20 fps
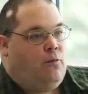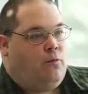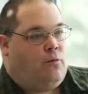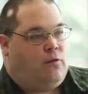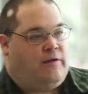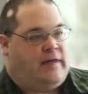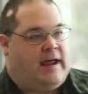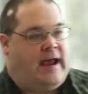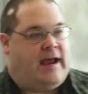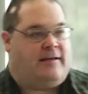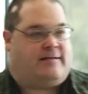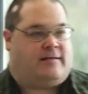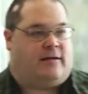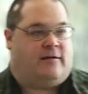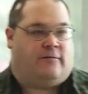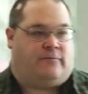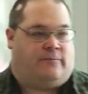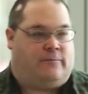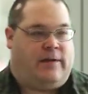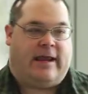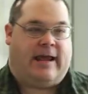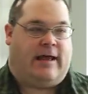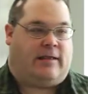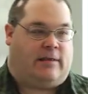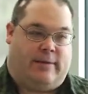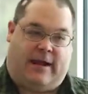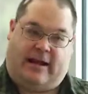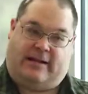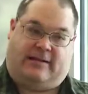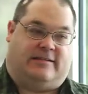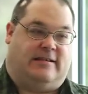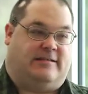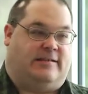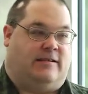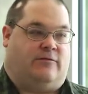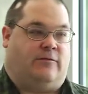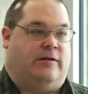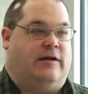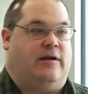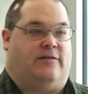The days of being able to make a decision
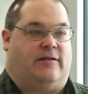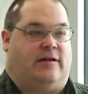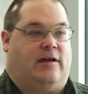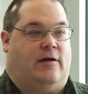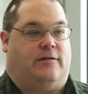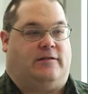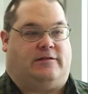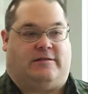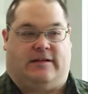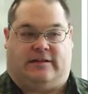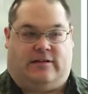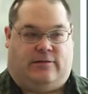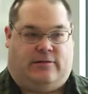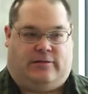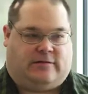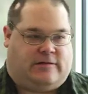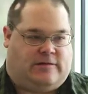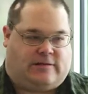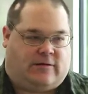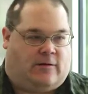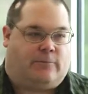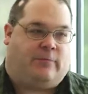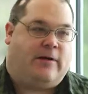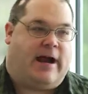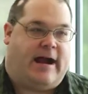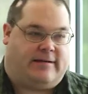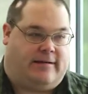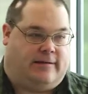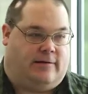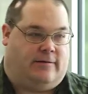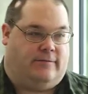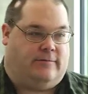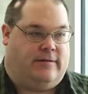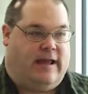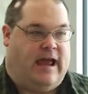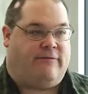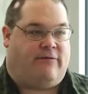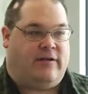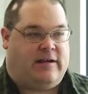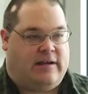3 years ago and stick to it just aren't practical.
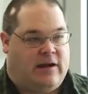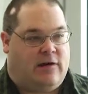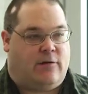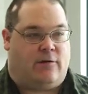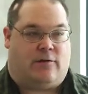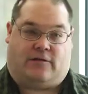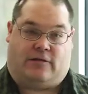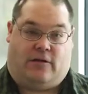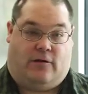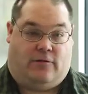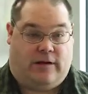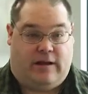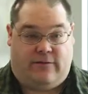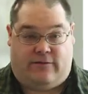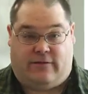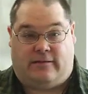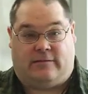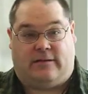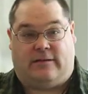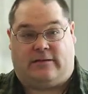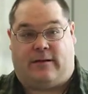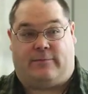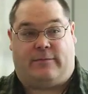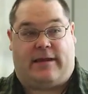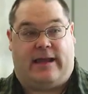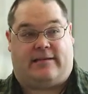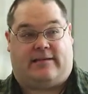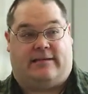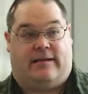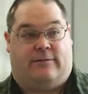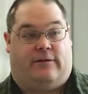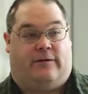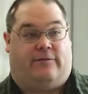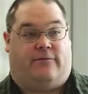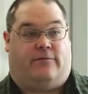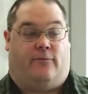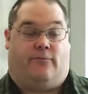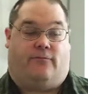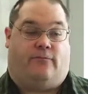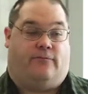Every year or so, even in some cases every
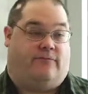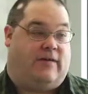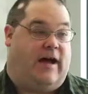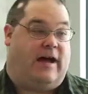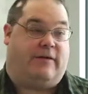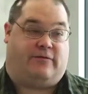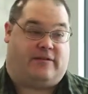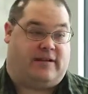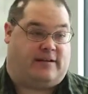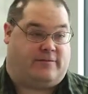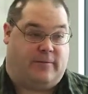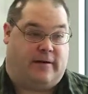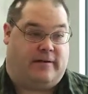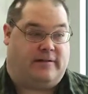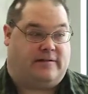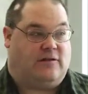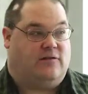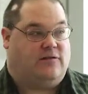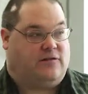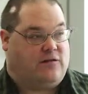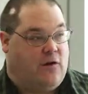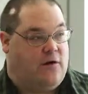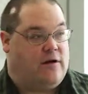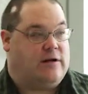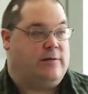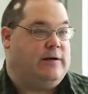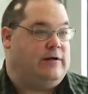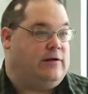5 or 6 months, there's going to be